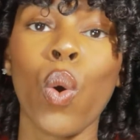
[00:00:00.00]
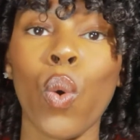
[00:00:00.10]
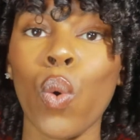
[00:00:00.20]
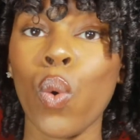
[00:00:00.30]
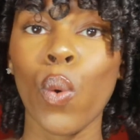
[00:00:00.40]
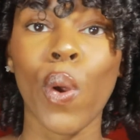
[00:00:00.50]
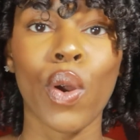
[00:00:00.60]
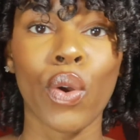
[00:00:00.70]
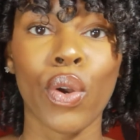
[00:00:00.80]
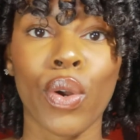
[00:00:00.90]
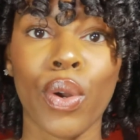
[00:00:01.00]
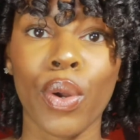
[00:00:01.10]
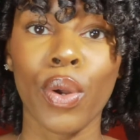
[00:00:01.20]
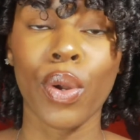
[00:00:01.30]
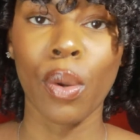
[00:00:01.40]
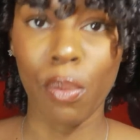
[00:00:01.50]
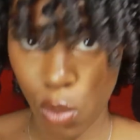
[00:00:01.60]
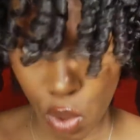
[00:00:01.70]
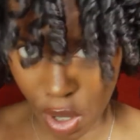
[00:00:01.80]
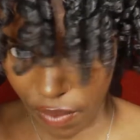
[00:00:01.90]
or
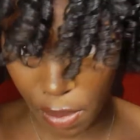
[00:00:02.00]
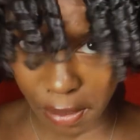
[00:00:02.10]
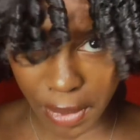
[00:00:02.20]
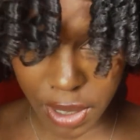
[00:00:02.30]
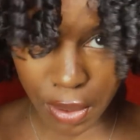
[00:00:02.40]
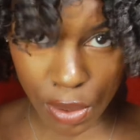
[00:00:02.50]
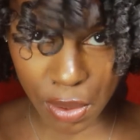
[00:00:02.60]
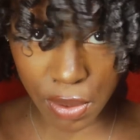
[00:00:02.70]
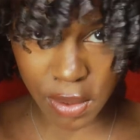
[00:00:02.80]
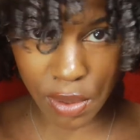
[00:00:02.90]
more of a middle.